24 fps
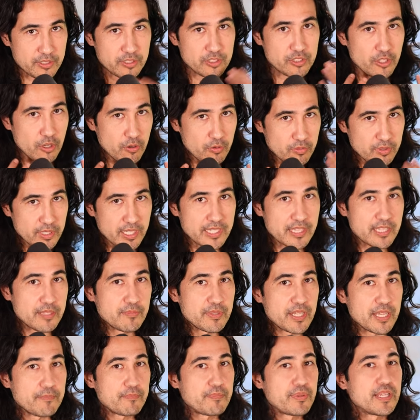Don't let them
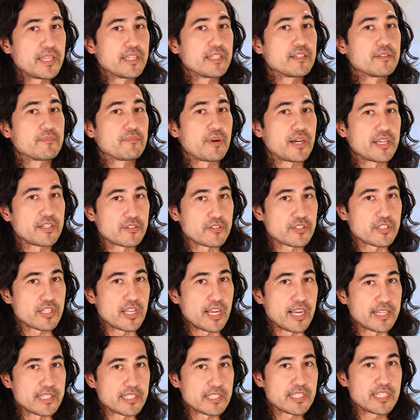get pinned by your
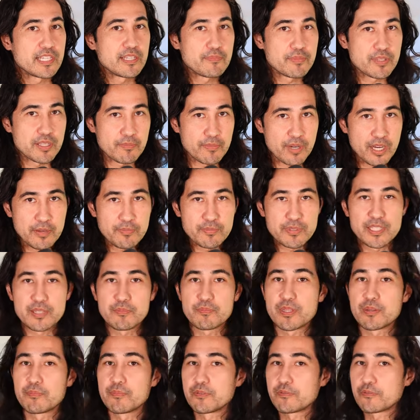sides. Keep them up,
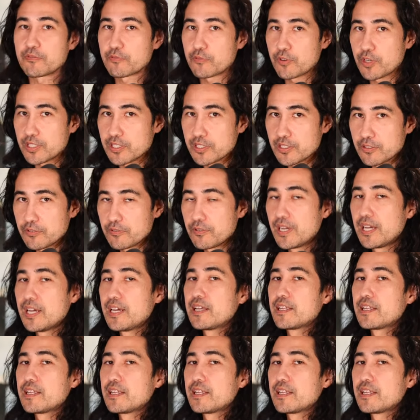keep them in front of you.